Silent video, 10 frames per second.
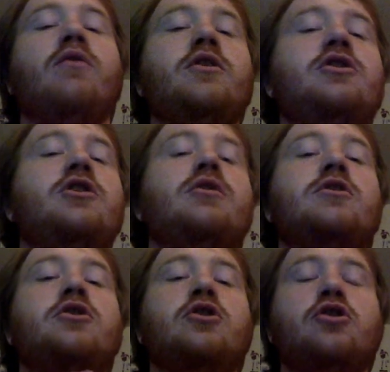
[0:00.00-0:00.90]
This
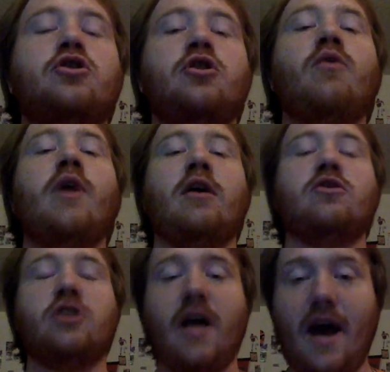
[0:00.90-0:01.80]
series just showed how
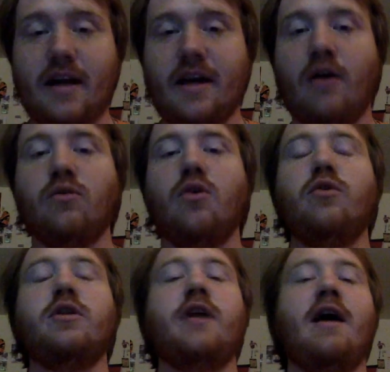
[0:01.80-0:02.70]
stacked, how
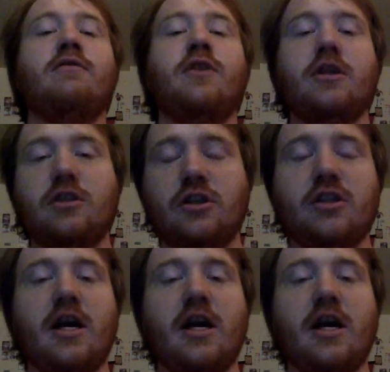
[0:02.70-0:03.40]
loaded the Avalanche is.